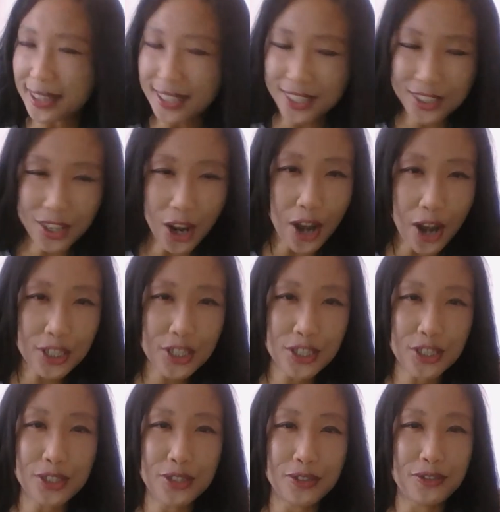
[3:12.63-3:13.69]
this talk
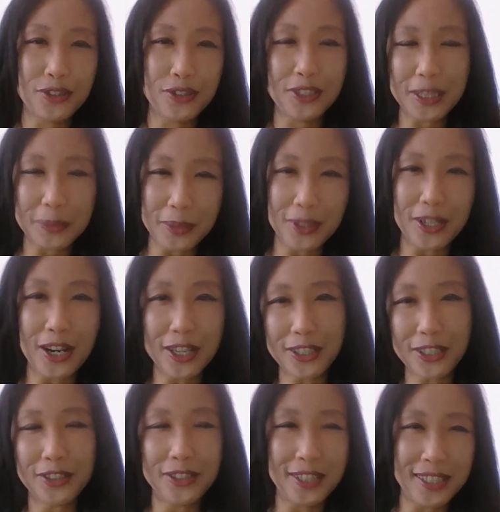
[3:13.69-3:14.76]
should have really belonged
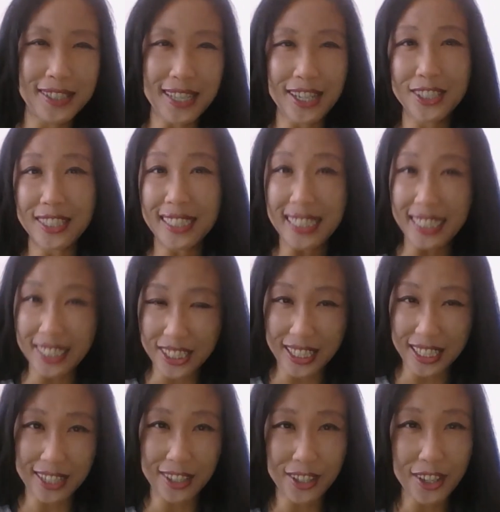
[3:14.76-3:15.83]
under the section I
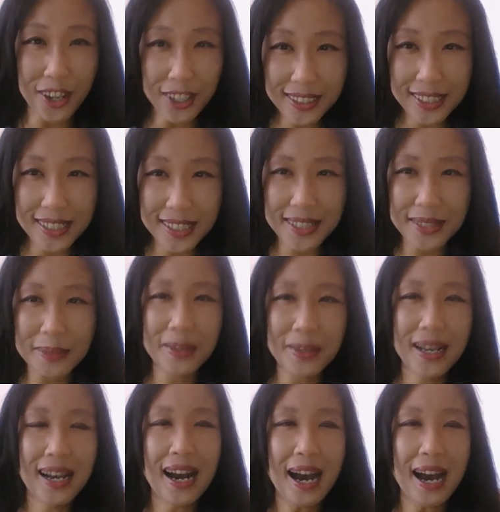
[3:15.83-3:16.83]
Ching and occultism.